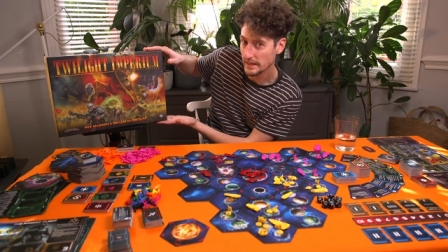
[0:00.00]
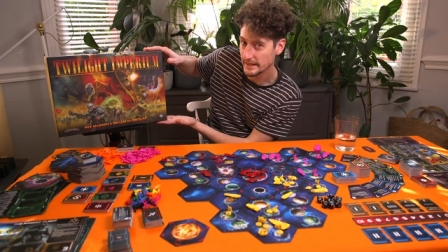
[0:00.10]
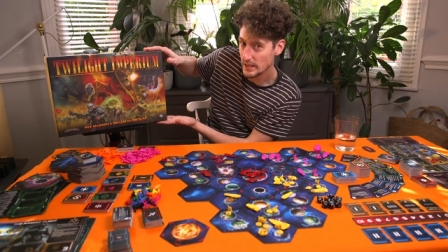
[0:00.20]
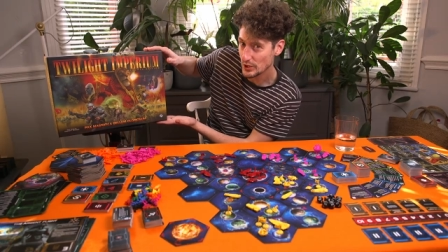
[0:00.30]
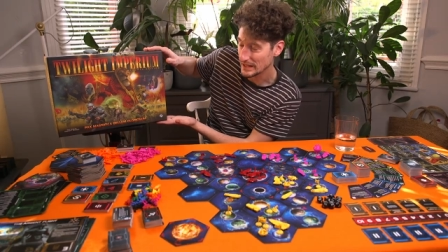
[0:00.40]

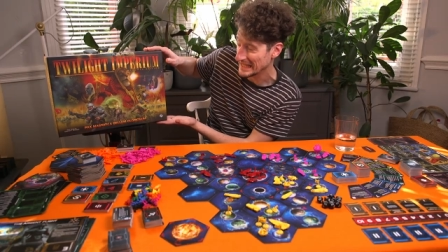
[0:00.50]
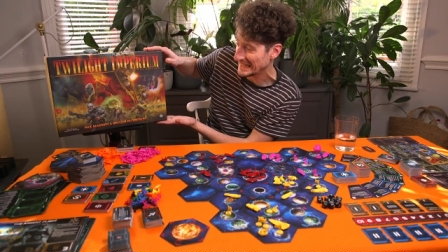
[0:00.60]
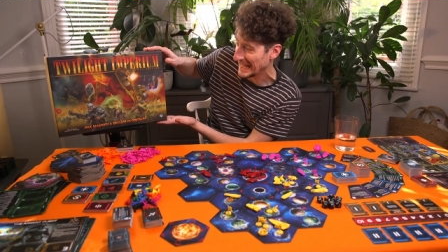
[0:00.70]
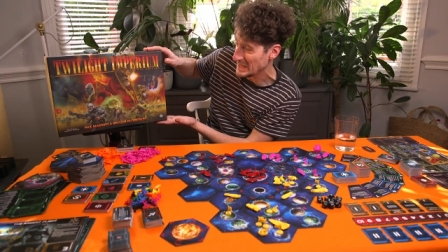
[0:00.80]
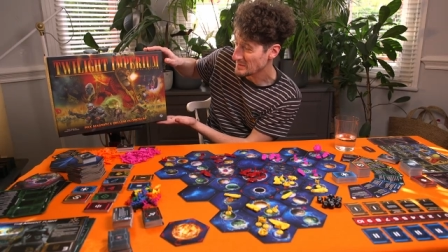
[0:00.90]
edition, a
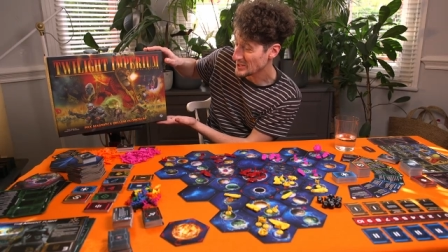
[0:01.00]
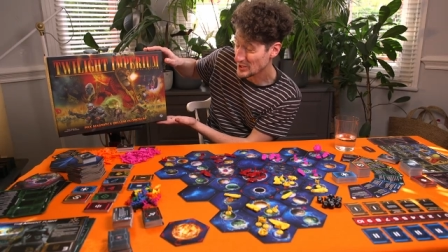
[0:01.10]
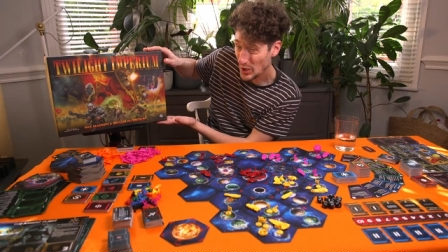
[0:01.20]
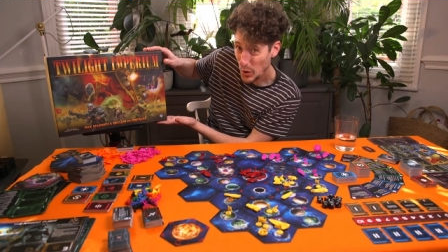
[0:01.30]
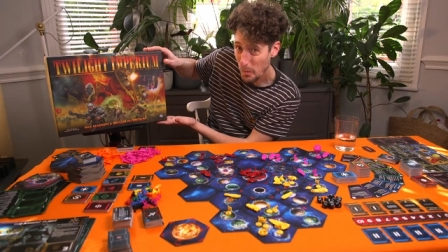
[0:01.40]
game
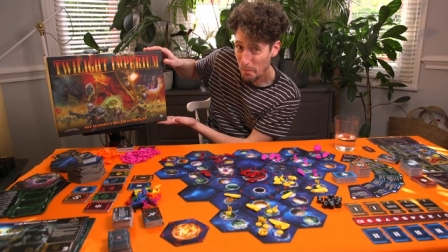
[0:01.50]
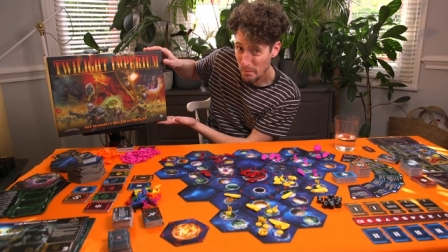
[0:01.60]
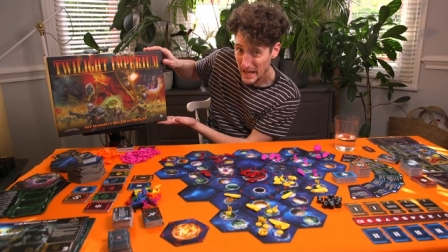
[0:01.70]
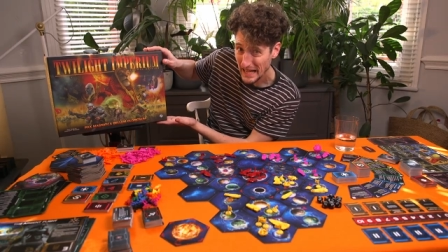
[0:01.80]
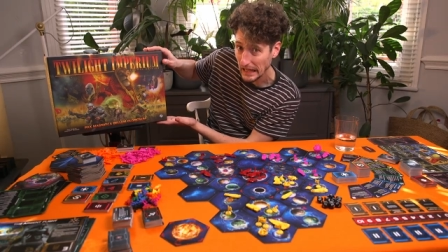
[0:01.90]
so
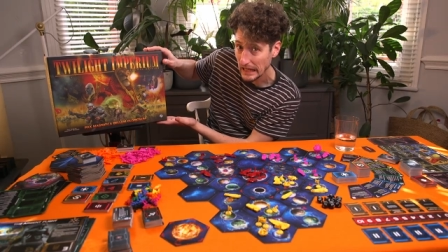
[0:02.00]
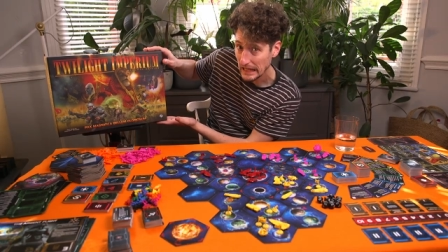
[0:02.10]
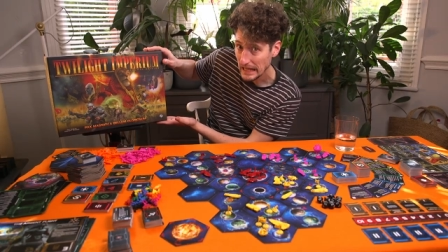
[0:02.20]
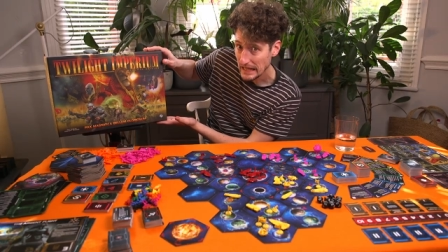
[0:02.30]
big